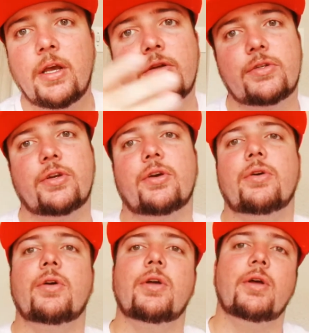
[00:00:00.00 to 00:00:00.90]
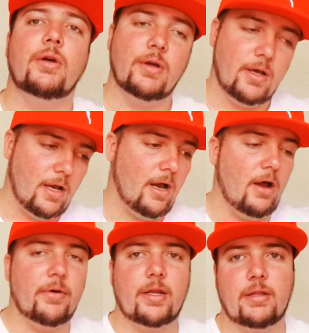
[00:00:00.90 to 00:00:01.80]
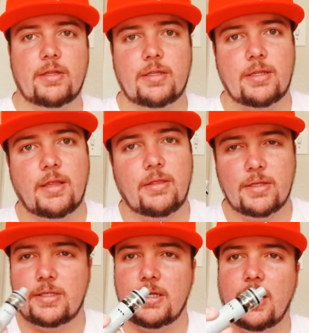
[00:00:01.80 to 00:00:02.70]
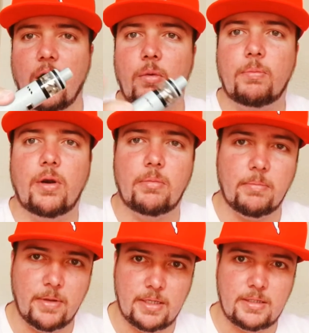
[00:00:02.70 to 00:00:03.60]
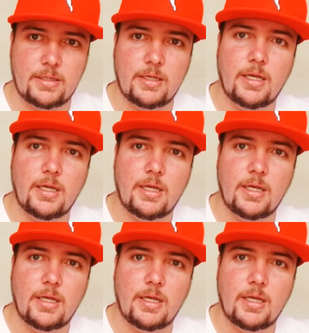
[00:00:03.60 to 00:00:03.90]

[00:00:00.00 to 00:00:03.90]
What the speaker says: So I reckon that this thing here would probably be best